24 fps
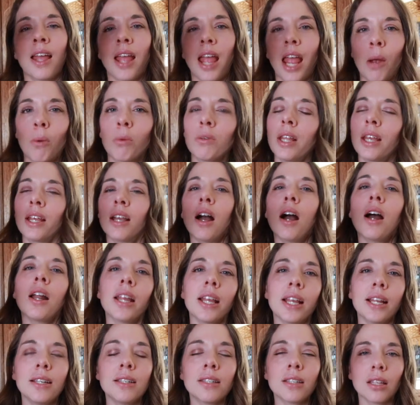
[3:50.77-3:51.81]
and when they cut
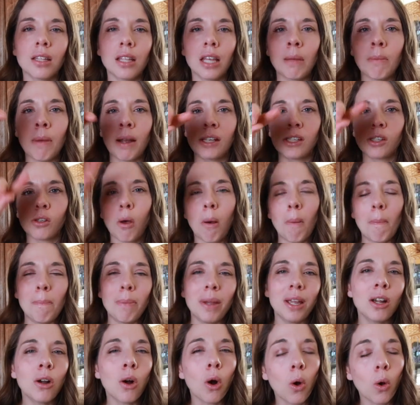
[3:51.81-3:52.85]
into them, I saw
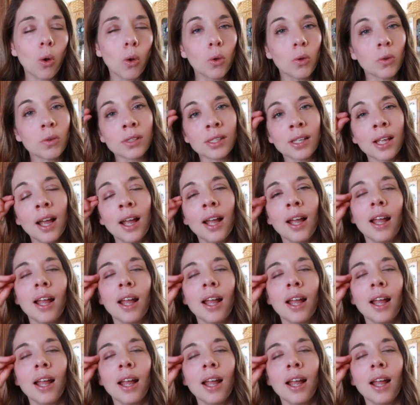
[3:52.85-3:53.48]
big holes.